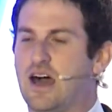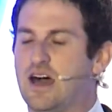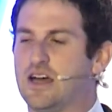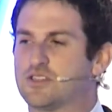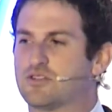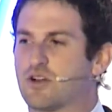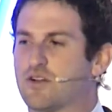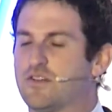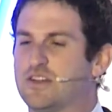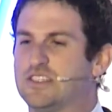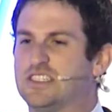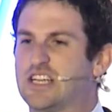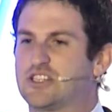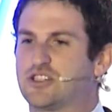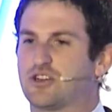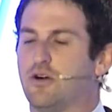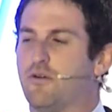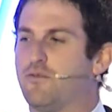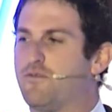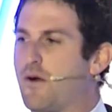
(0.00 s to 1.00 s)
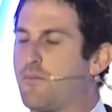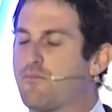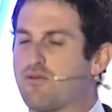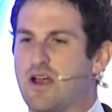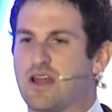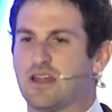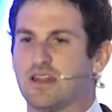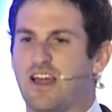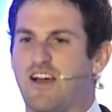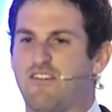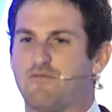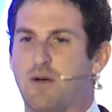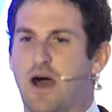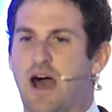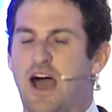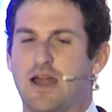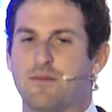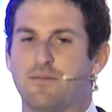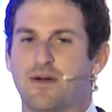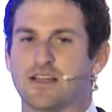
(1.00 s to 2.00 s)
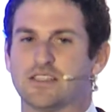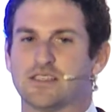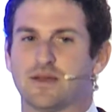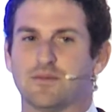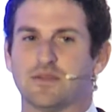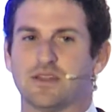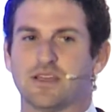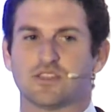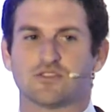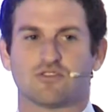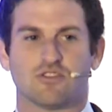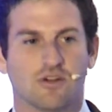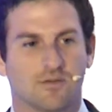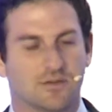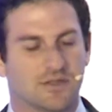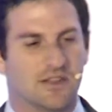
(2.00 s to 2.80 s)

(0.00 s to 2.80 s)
sort of a digital footprint left behind by some of these groups.